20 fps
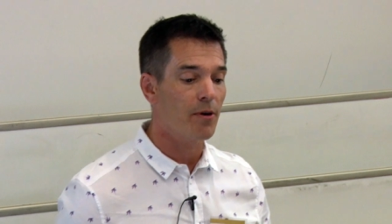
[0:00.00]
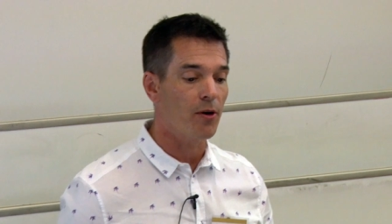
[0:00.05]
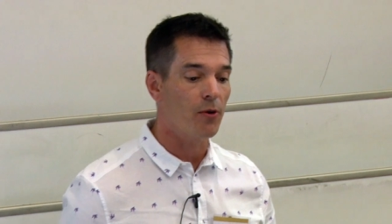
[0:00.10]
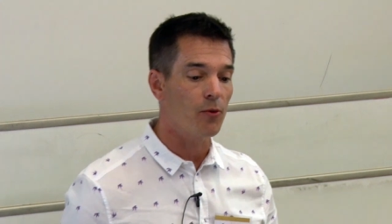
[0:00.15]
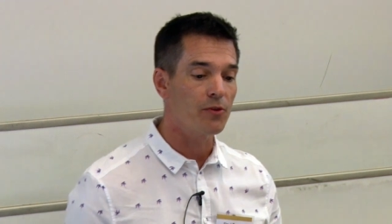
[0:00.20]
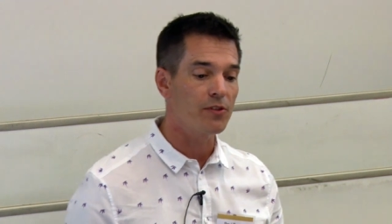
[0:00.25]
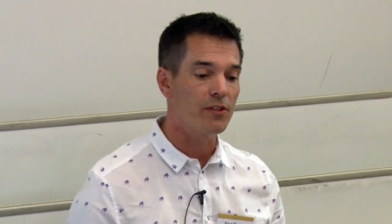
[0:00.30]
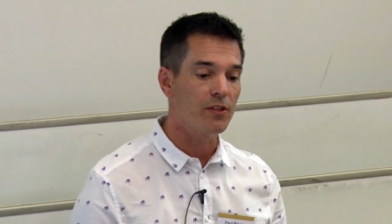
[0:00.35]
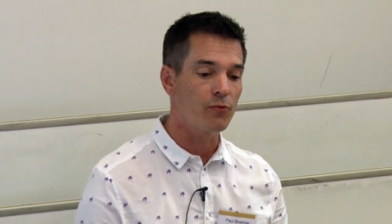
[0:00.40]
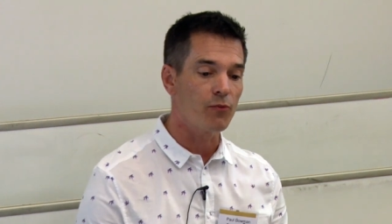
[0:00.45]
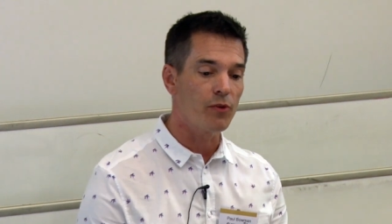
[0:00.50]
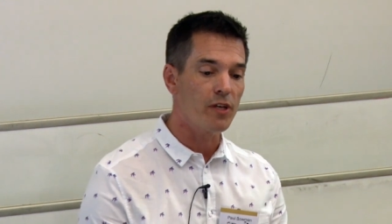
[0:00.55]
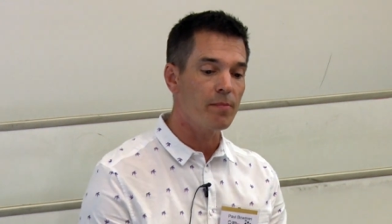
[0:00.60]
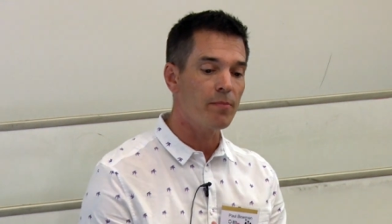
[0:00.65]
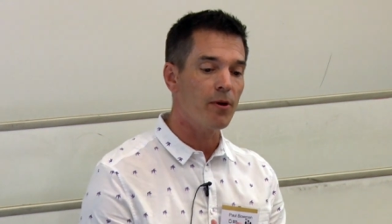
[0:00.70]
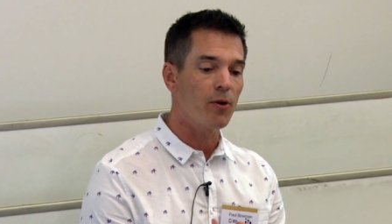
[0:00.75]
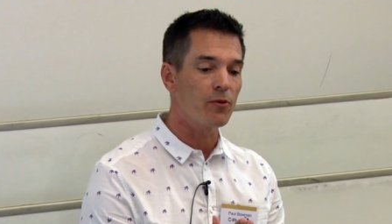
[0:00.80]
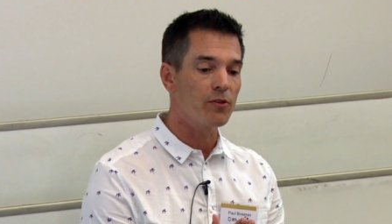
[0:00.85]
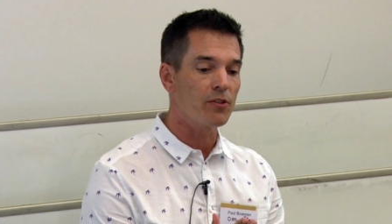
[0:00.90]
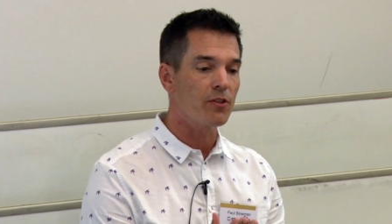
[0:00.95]
posed and
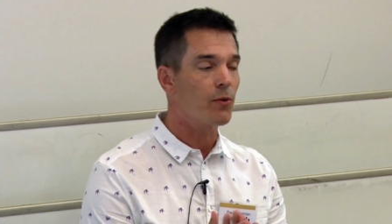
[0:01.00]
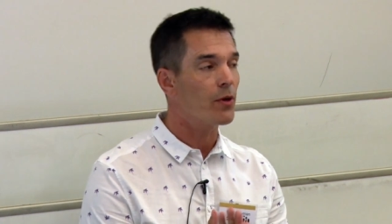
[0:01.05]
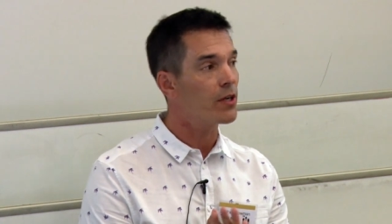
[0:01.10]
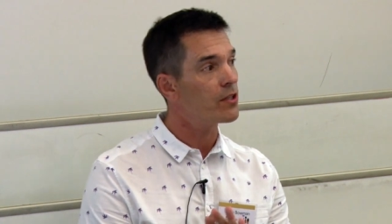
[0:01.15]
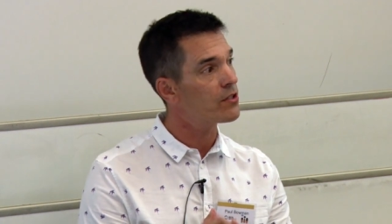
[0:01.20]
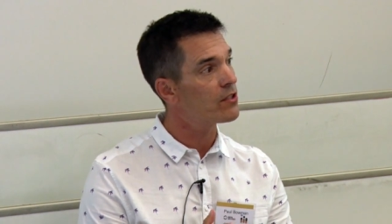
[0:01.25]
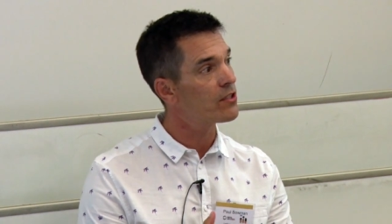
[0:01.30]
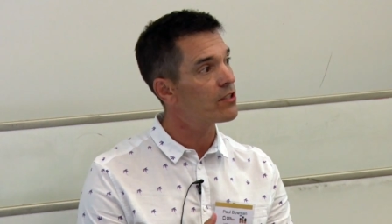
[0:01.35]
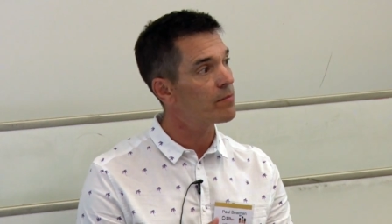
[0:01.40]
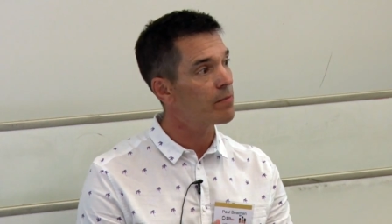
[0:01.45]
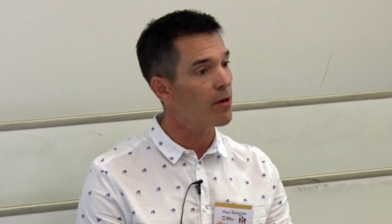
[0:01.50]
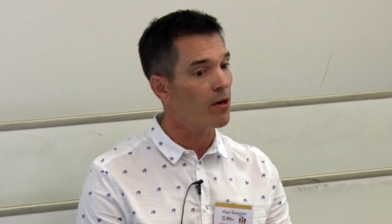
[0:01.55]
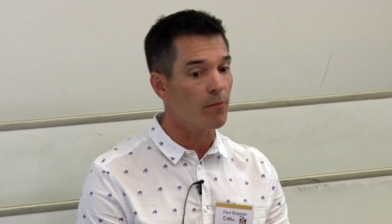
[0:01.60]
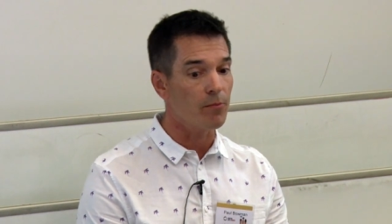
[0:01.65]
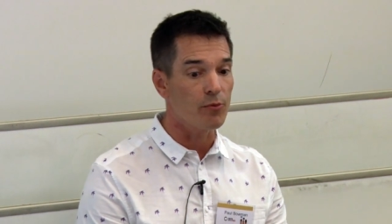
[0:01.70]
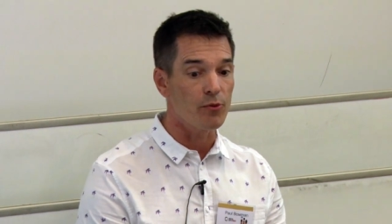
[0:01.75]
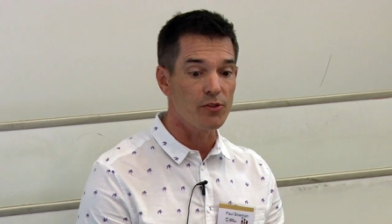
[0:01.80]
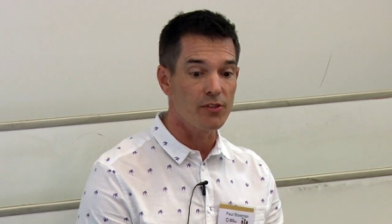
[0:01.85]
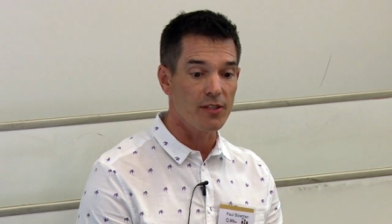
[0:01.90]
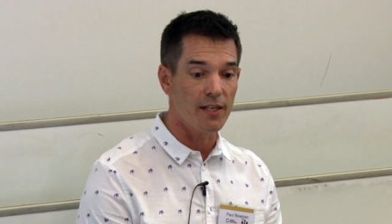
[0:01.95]
reposed questions about
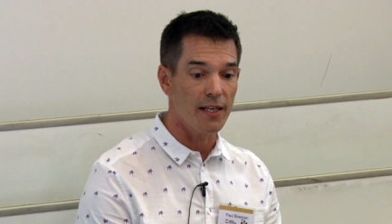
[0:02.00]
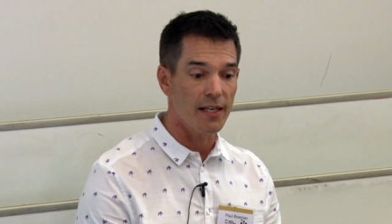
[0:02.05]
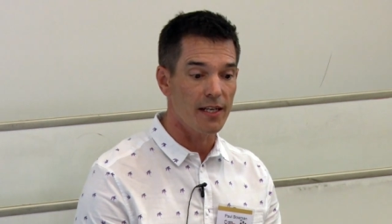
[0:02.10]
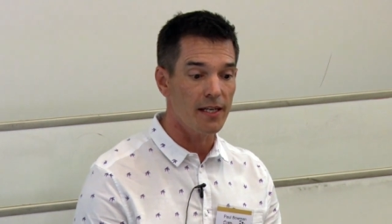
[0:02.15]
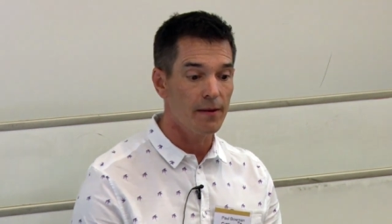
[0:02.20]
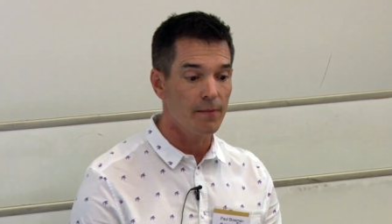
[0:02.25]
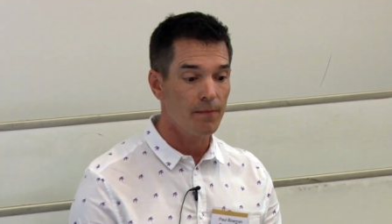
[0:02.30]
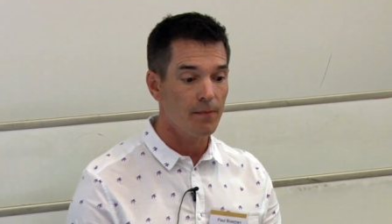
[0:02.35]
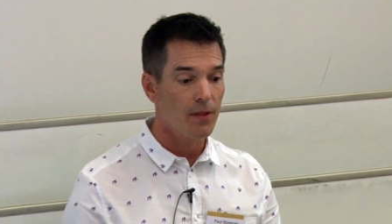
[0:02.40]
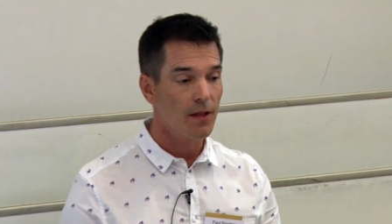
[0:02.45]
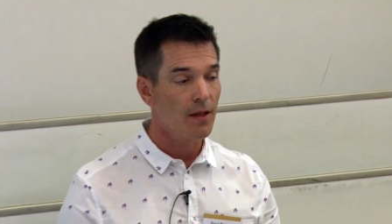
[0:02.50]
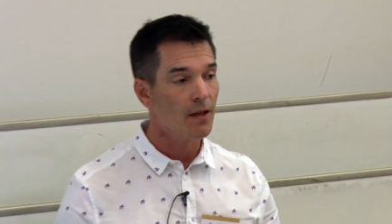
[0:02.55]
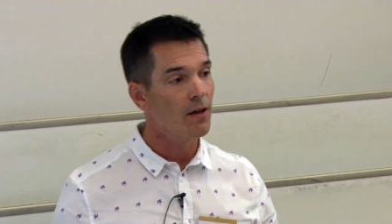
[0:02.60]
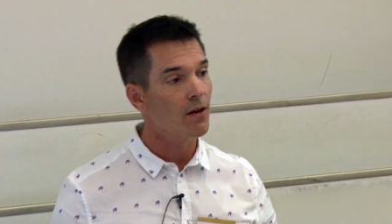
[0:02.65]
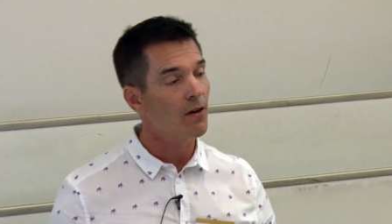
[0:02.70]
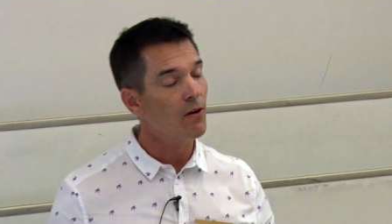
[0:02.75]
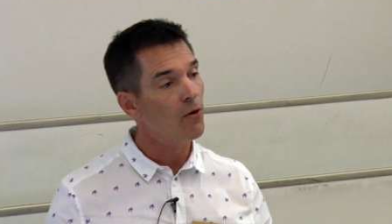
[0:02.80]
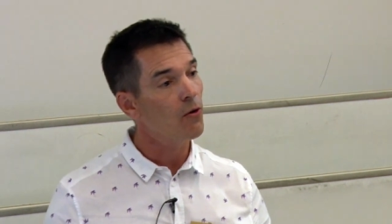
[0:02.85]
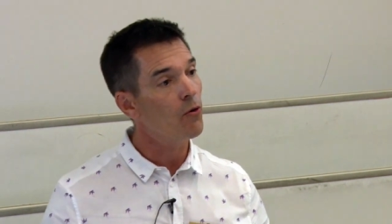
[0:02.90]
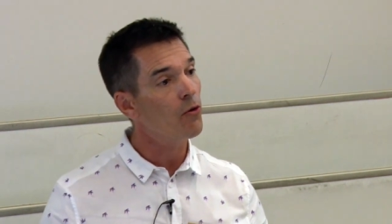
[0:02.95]
Bruce Lee,
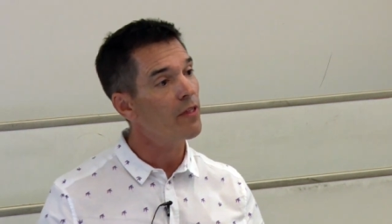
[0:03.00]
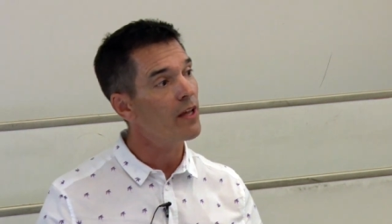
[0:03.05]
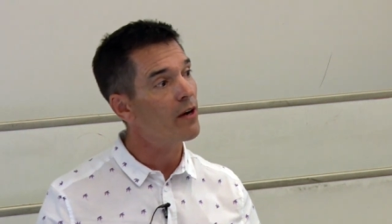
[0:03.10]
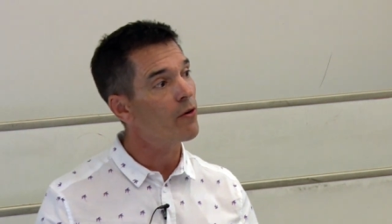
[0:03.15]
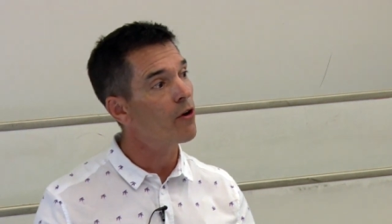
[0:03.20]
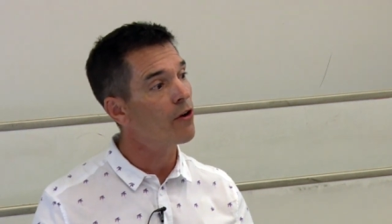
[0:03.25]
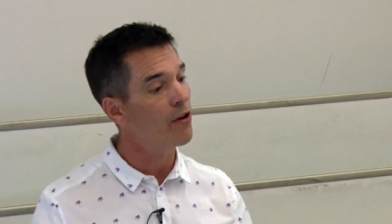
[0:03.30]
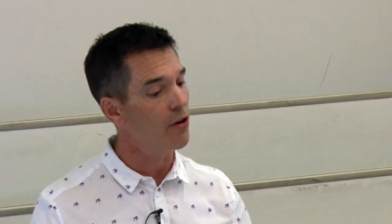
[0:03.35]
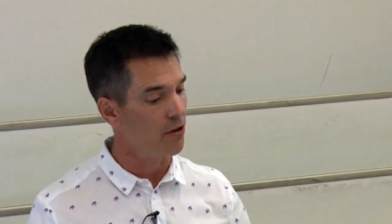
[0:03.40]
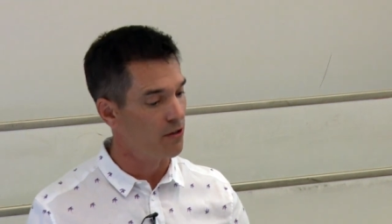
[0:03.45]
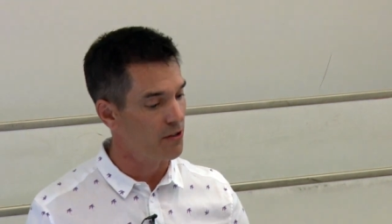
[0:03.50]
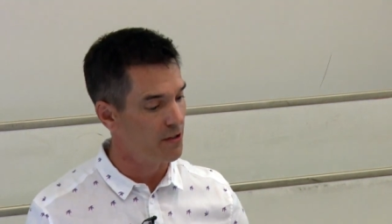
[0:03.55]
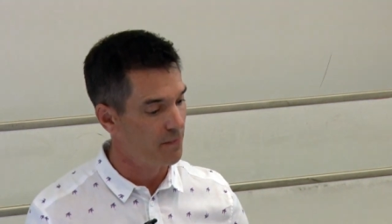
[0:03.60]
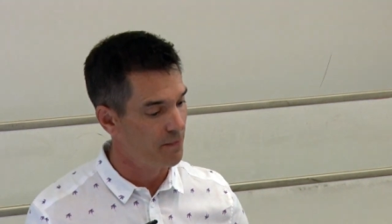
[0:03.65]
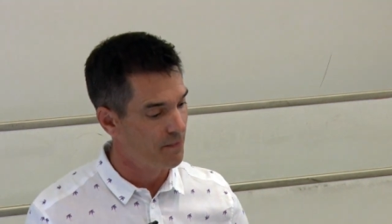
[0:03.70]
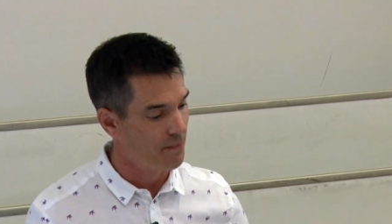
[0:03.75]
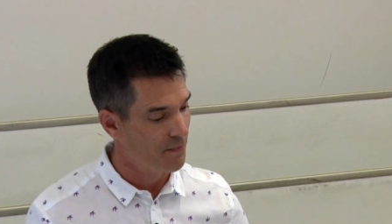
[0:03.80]
or there are not.